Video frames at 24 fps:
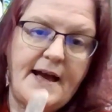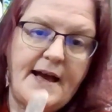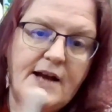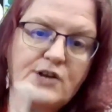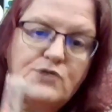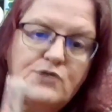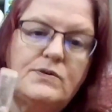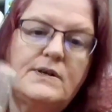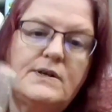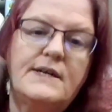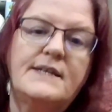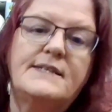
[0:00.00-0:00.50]

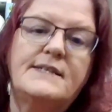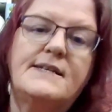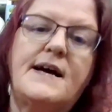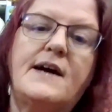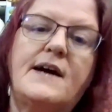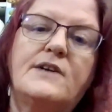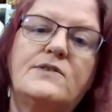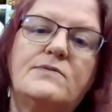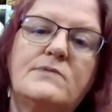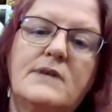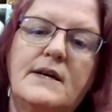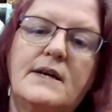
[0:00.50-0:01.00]
actual
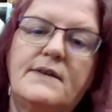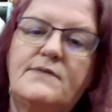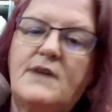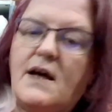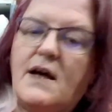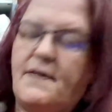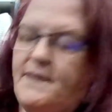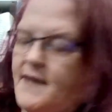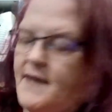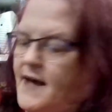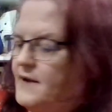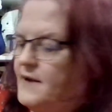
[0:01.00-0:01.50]
X-Acto knife,
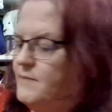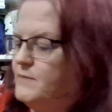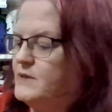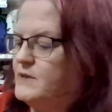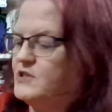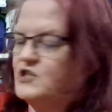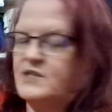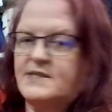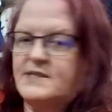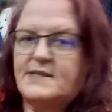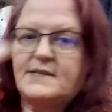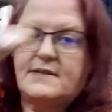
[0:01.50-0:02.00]
not that, but
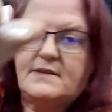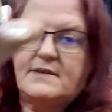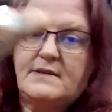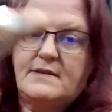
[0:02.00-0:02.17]
just